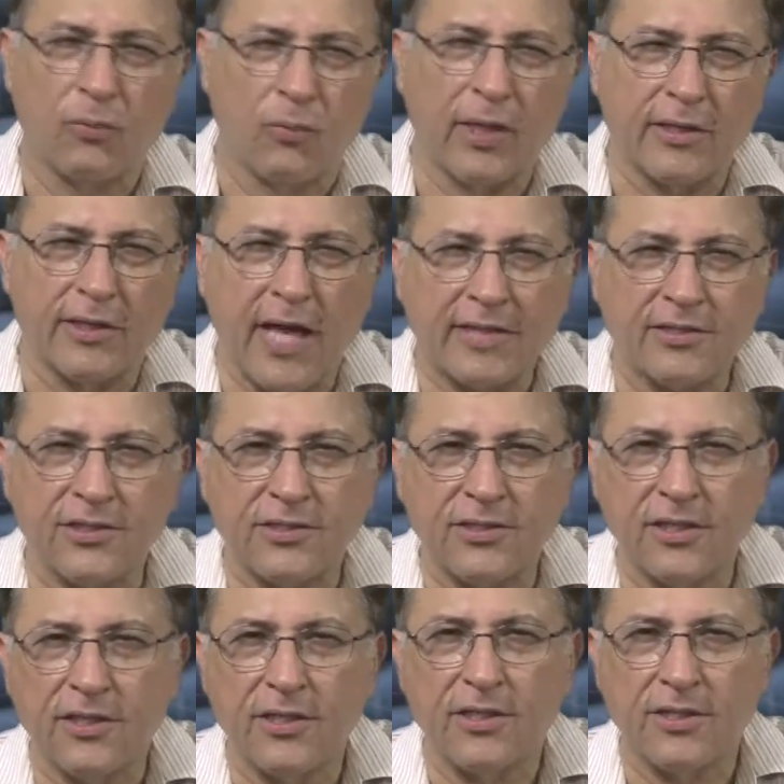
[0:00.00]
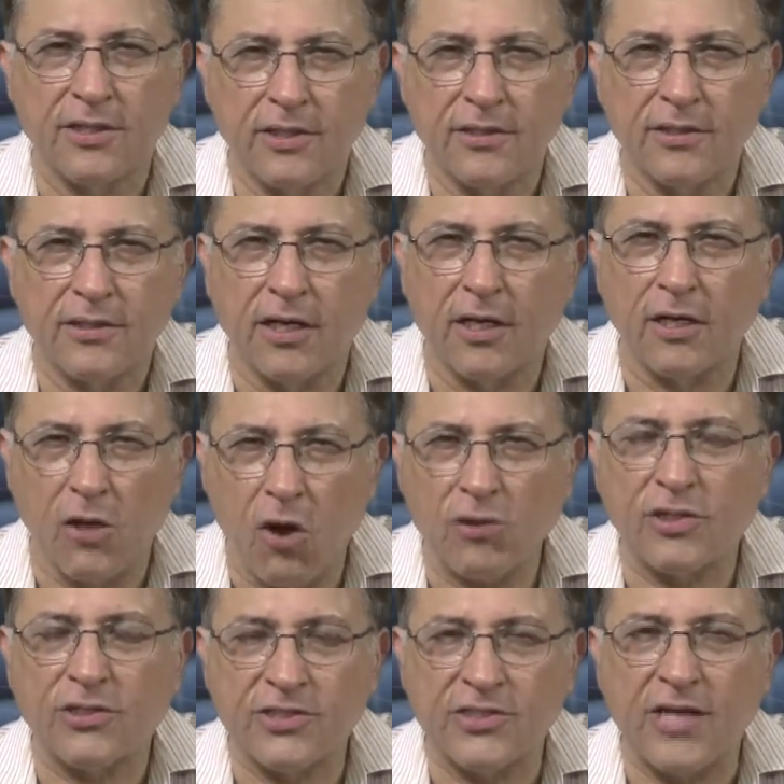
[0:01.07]
Well, that's a
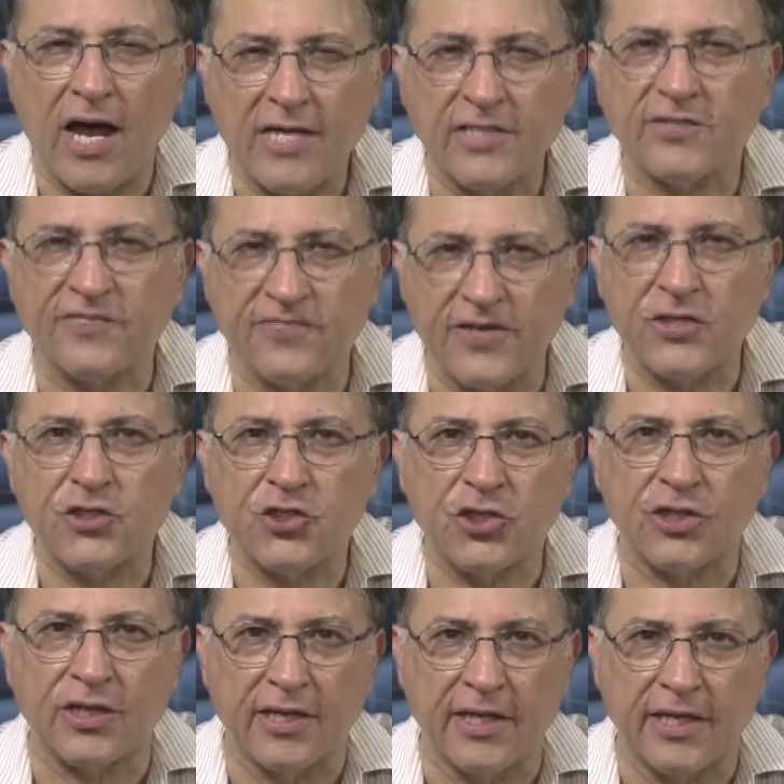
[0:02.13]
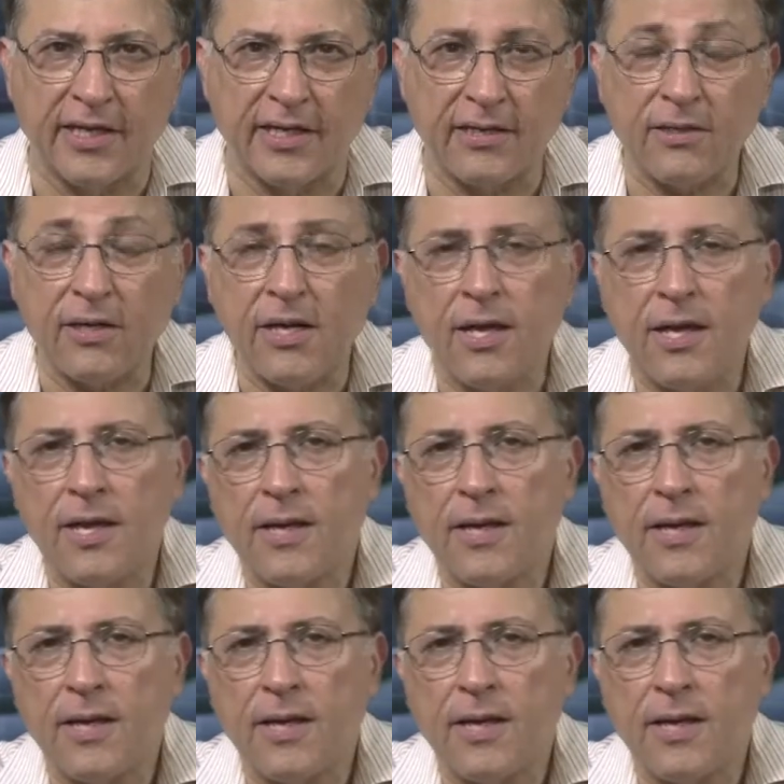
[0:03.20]
lot of science fiction there.